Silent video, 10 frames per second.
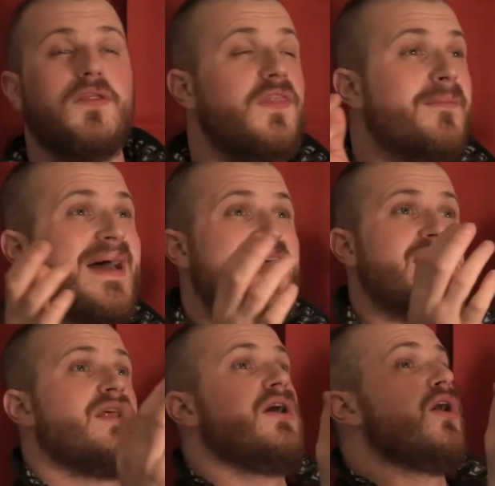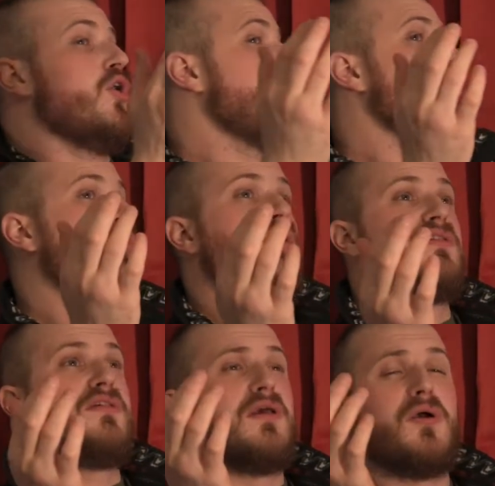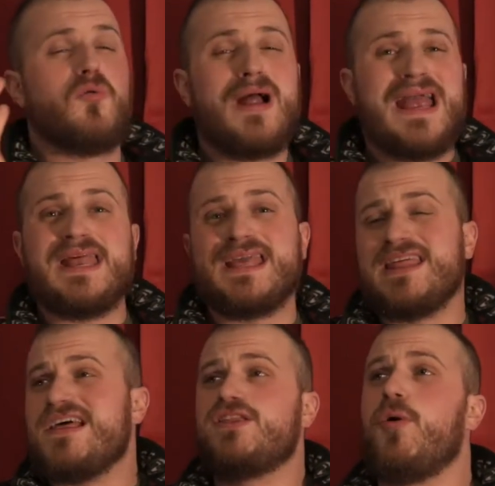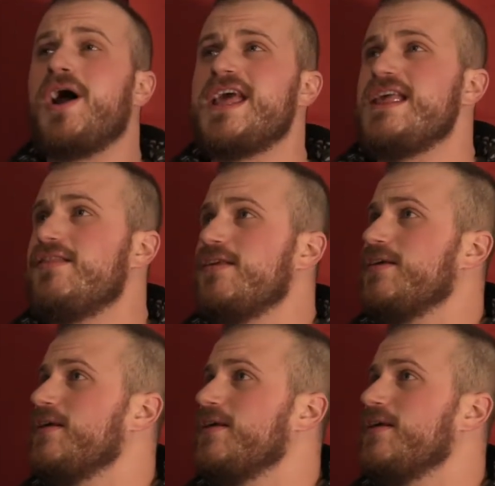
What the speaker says: The man who was writing in the 20s.